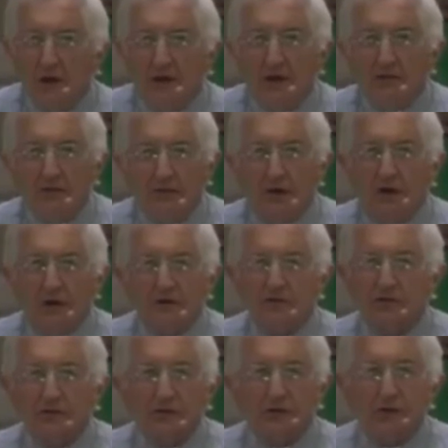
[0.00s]
thought should
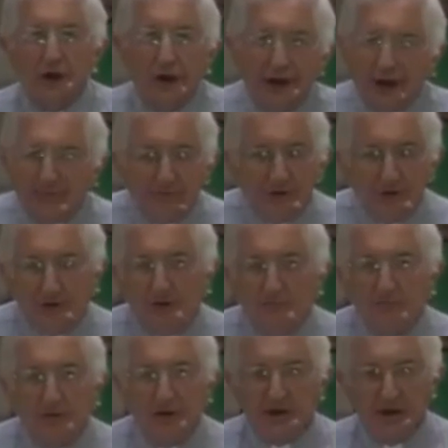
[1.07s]
never
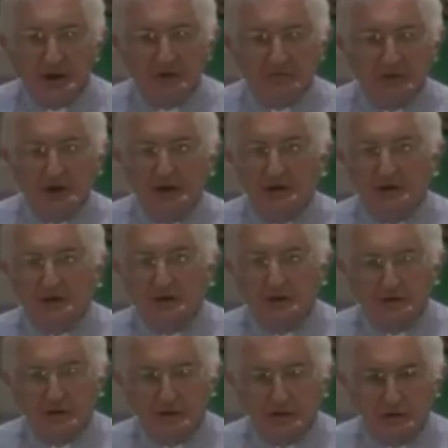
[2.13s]
be invited into
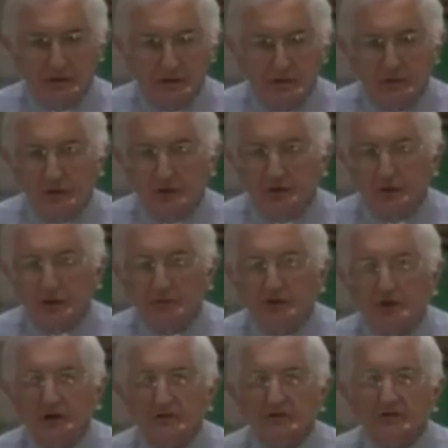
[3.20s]
the community
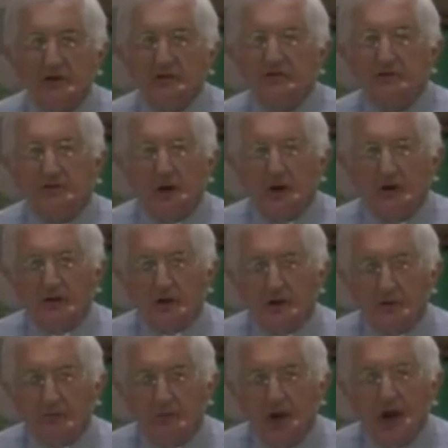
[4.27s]
because they saw them
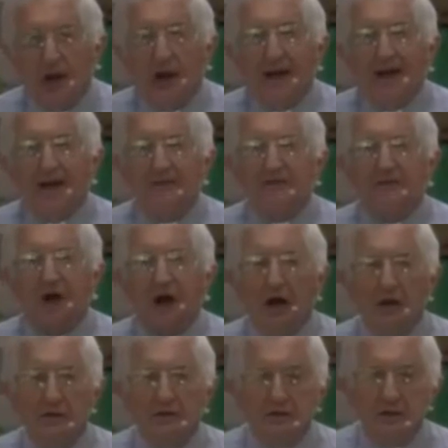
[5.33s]
as
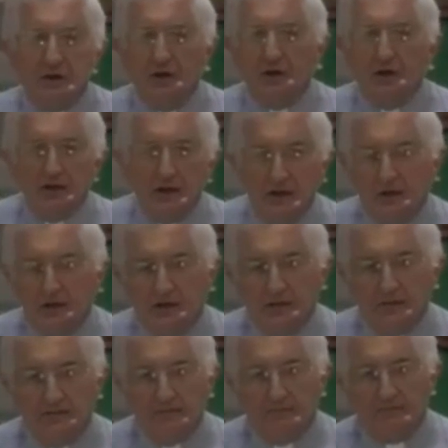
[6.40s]
unclean.
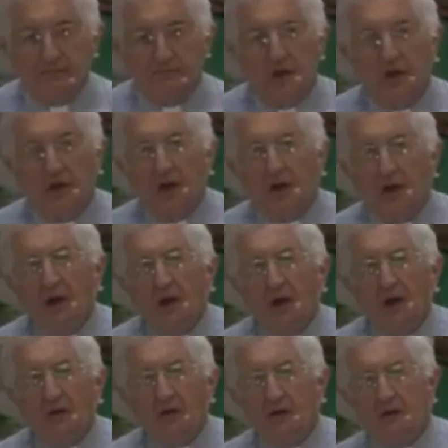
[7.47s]

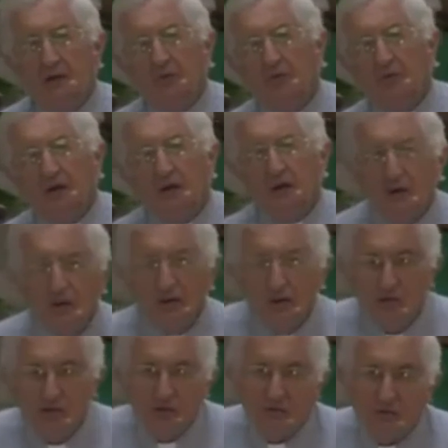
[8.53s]
And we know
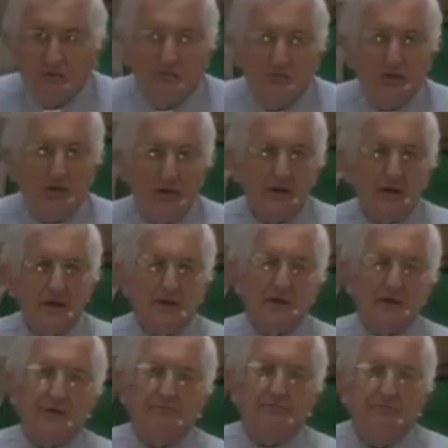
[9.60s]
what a
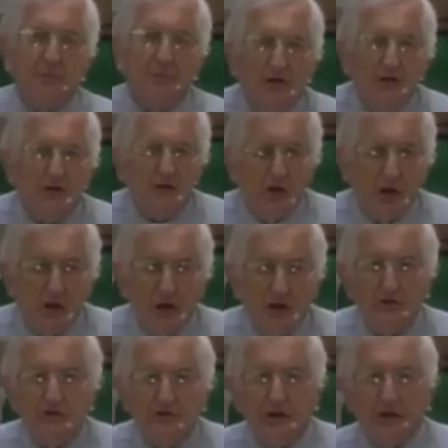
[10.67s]
challenge
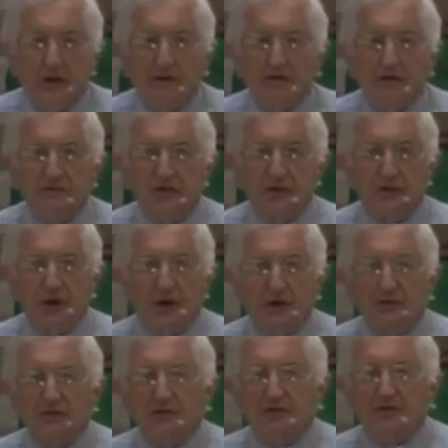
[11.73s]
that is in our
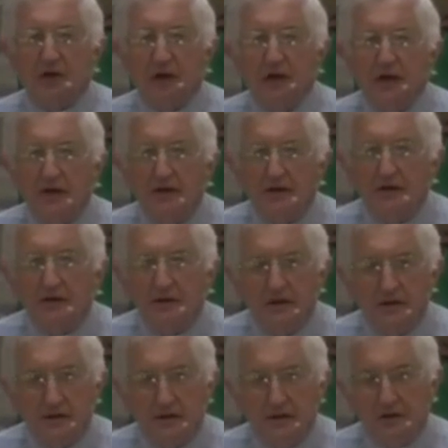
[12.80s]
society
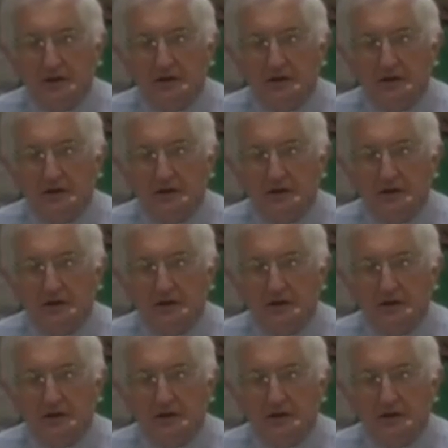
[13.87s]
today.